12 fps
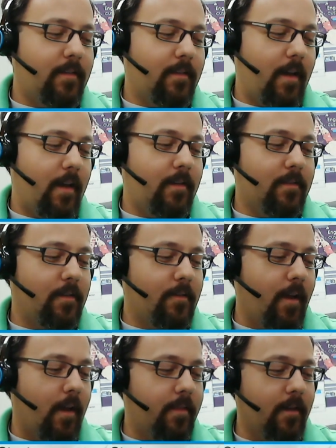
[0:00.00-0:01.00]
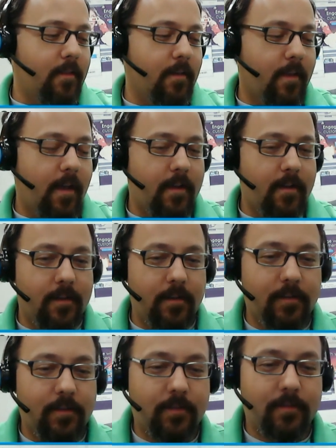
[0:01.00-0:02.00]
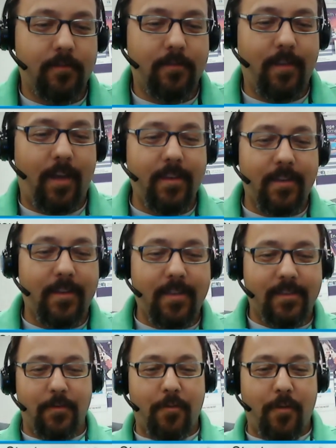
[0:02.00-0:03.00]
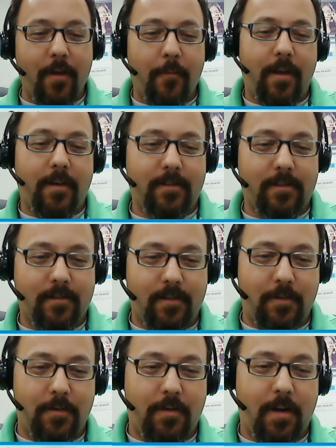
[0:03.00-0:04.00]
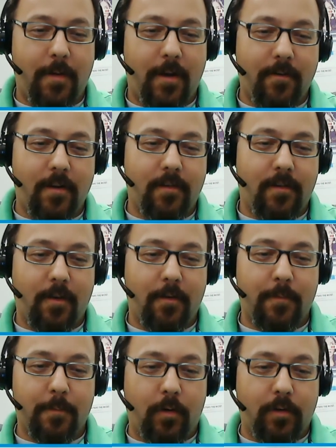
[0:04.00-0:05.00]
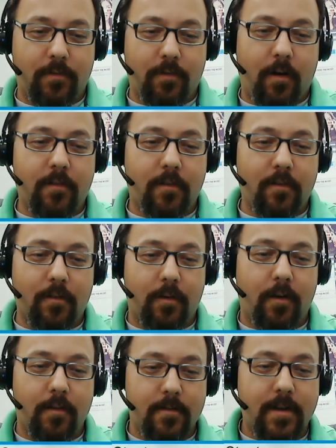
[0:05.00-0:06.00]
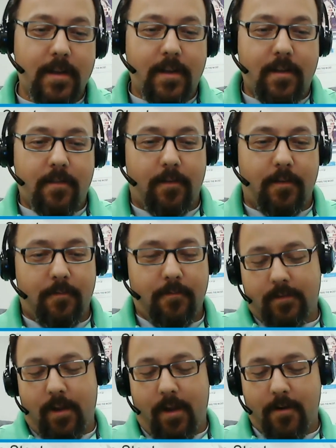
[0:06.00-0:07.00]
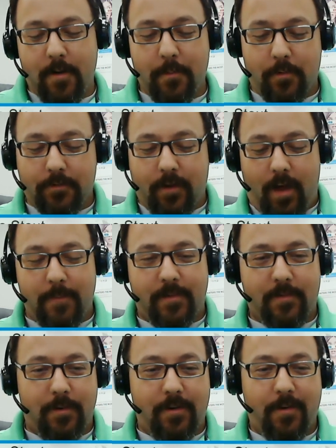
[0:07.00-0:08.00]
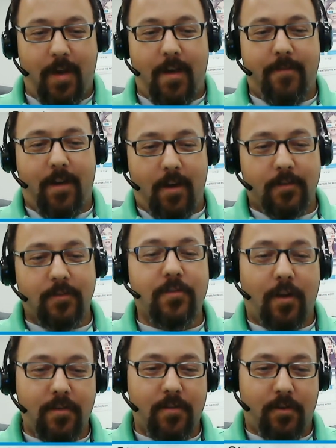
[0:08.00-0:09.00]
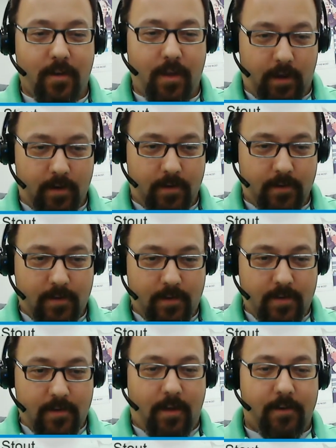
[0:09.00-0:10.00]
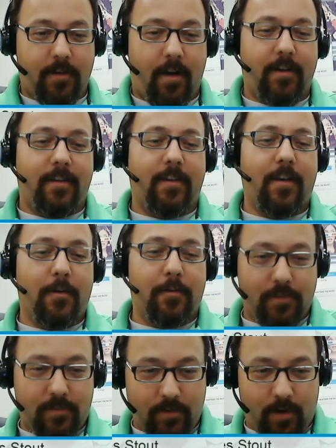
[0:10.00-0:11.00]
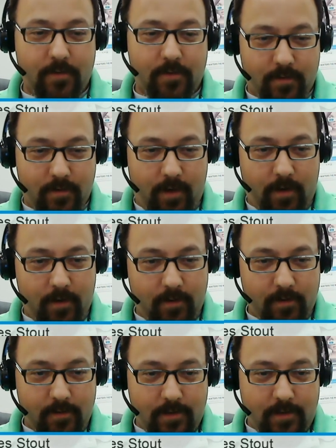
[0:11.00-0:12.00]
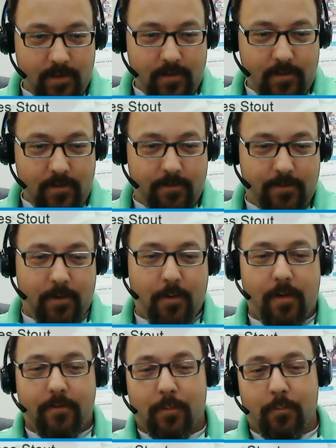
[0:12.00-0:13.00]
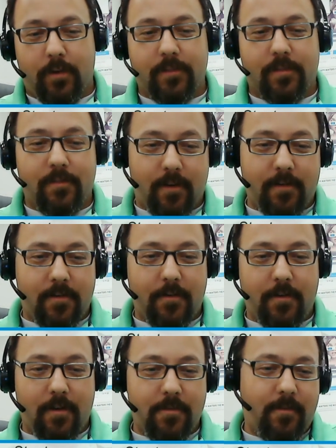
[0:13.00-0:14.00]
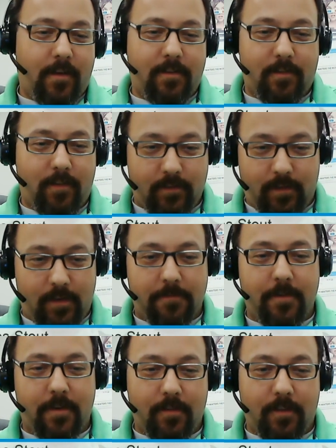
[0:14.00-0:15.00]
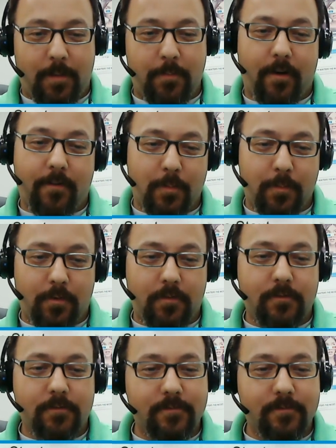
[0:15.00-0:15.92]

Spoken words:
I disagree. I think that's a great way to do data migration, to go from one structure to another. The terrible time is when you have unstructured data. and trying to go to structured data. If you're going from one structure to another, that's infinitely preferable.